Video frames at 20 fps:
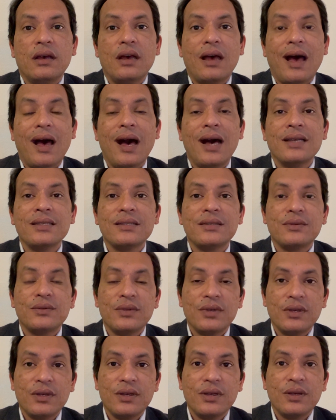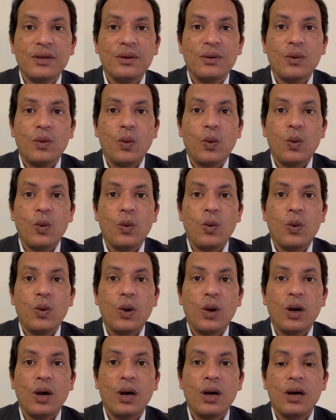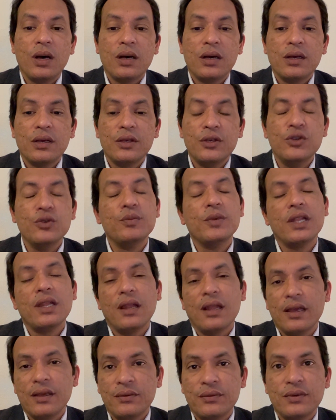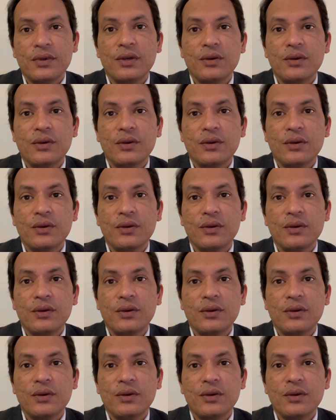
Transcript: As a human life,